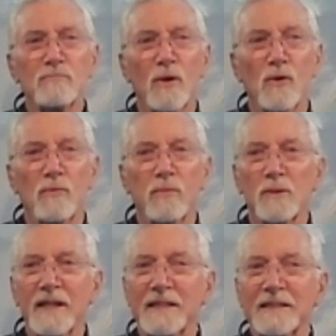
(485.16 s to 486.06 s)
Bowl
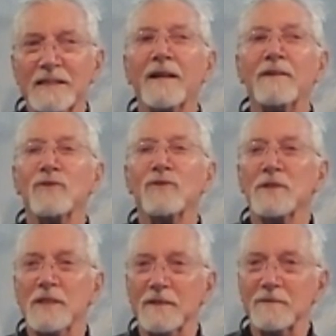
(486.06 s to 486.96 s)
parade in
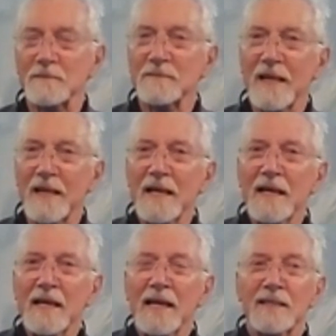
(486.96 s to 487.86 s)
California.
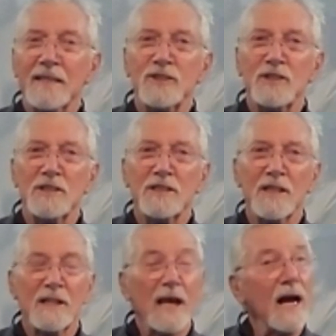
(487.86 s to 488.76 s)
And she
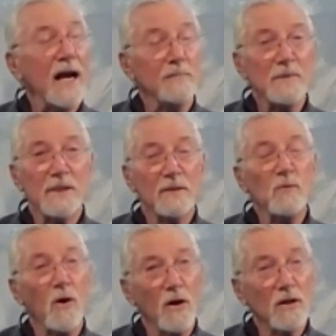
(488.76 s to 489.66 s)
said, I'm going to
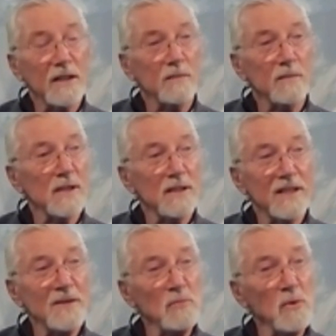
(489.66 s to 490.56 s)
walk and I'm going to
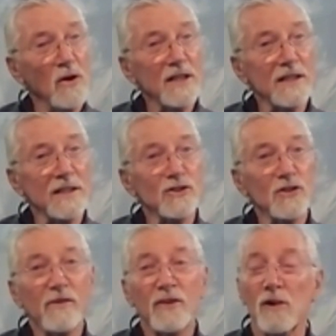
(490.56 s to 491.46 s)
keep walking
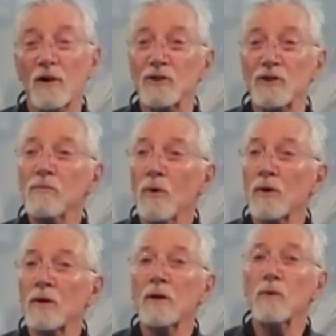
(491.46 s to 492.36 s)
until there are no
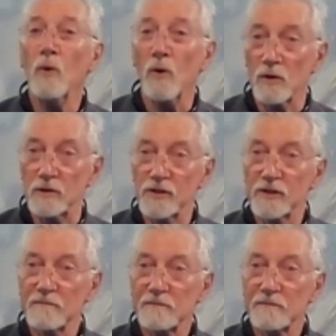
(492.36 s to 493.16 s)
more wars.